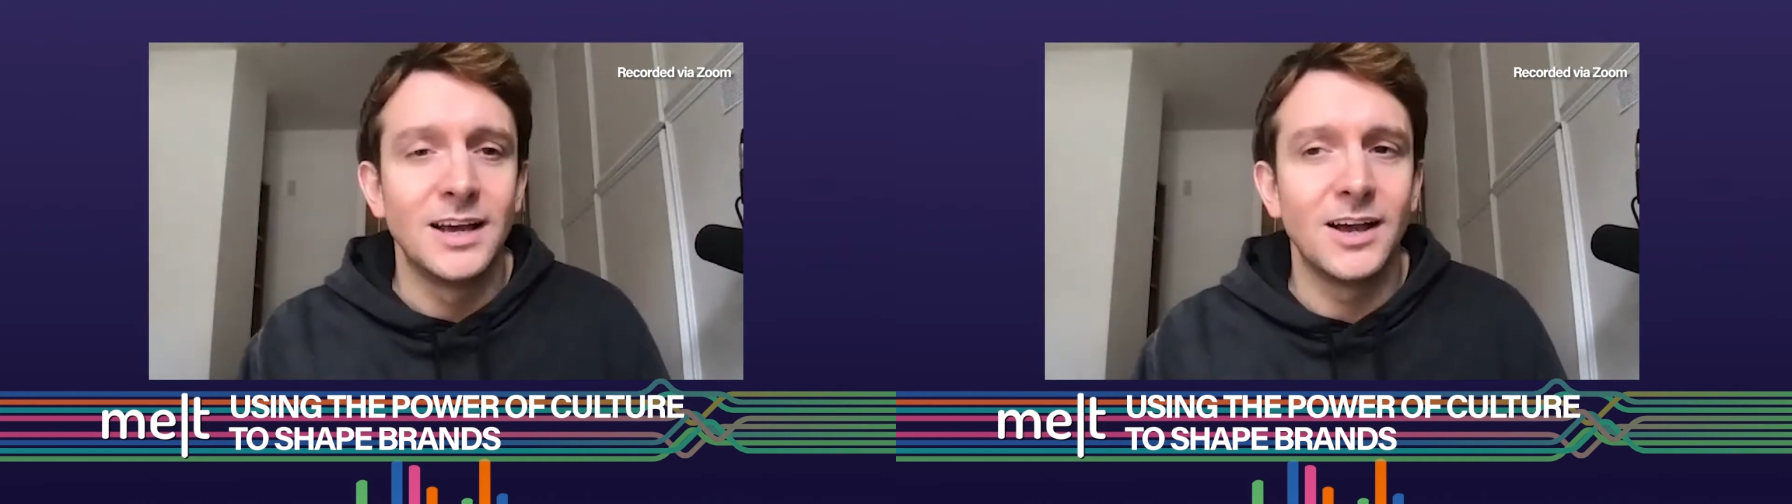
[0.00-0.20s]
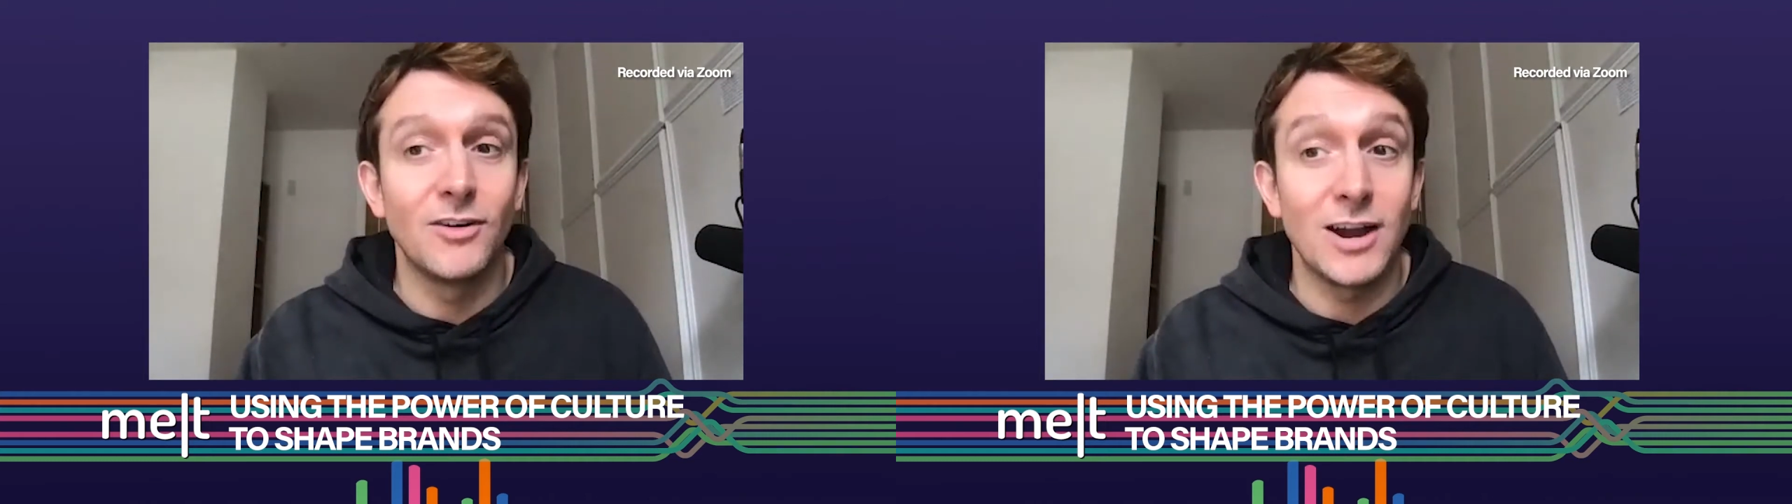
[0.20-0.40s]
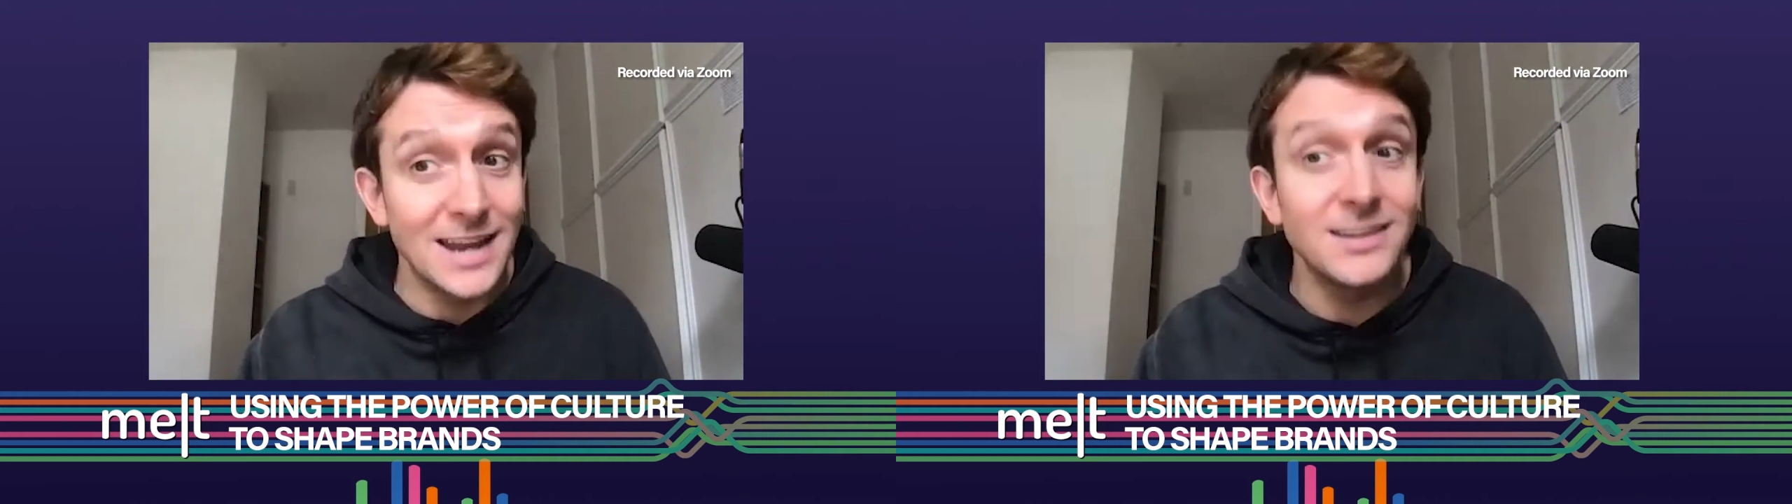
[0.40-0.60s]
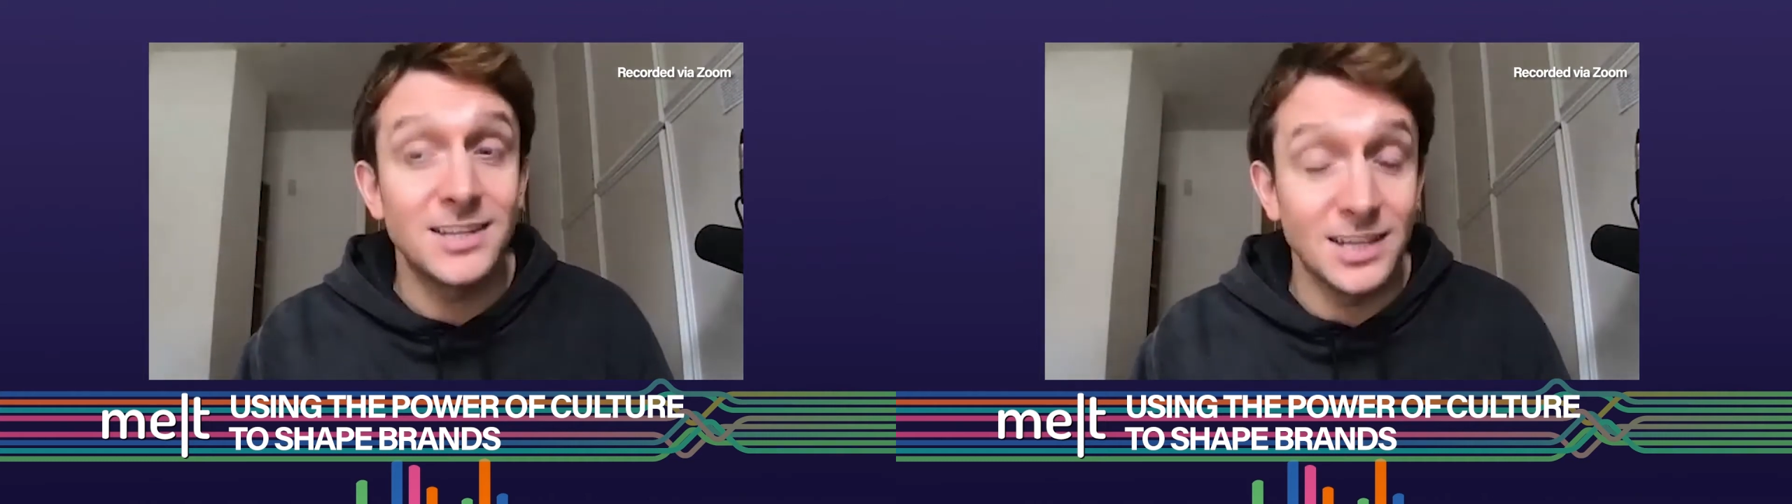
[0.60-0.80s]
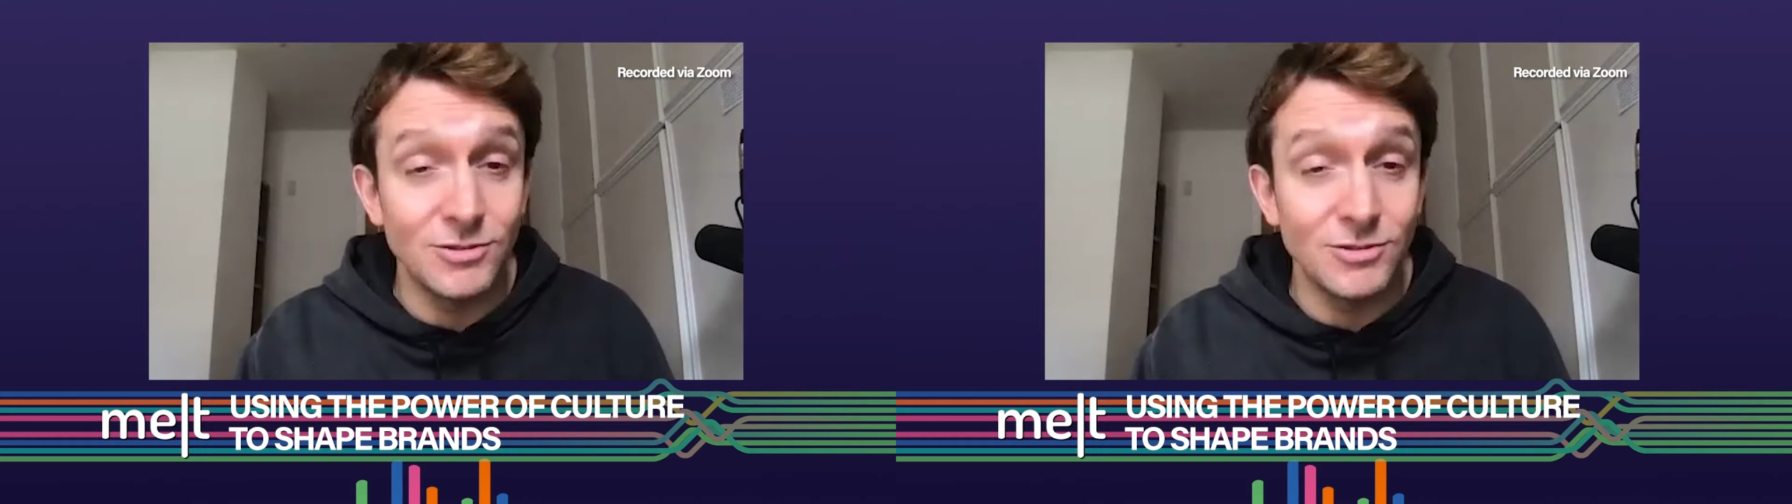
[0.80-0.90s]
identity,